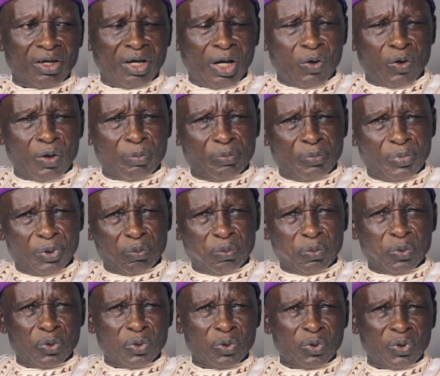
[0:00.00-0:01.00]
our
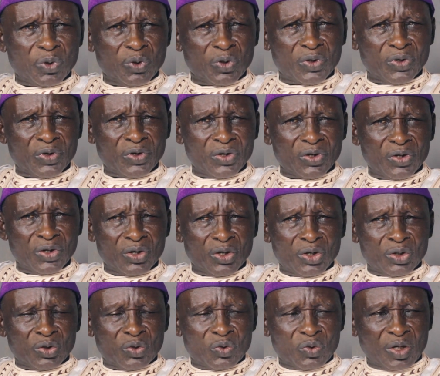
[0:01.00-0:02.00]
people
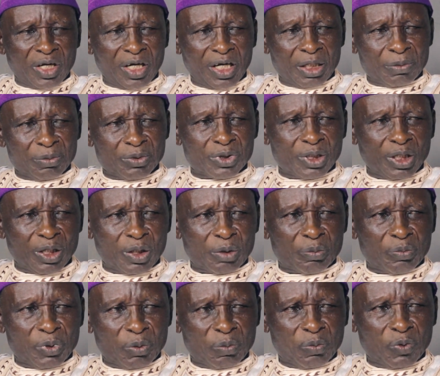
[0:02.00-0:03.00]
to capture our
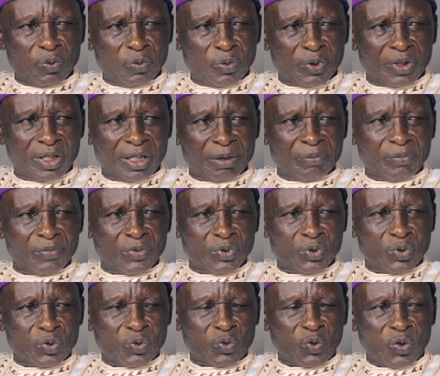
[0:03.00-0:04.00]
people for them,
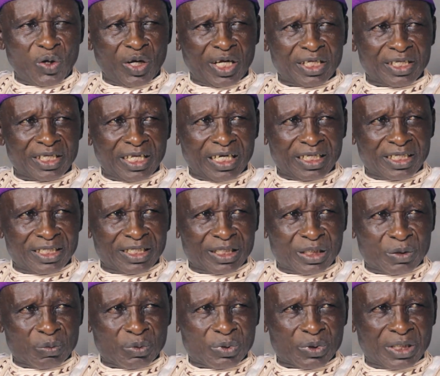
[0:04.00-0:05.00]
to collect
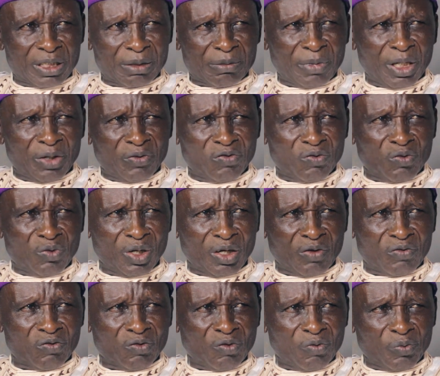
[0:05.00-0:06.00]
taxes for them, and so on
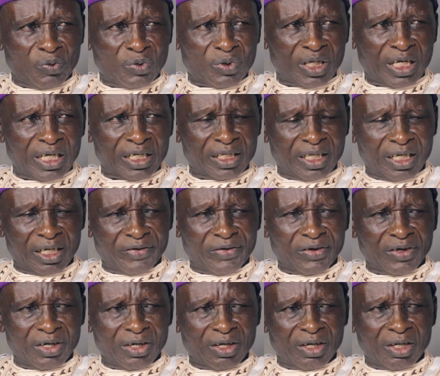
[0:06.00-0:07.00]
and so forth, like that.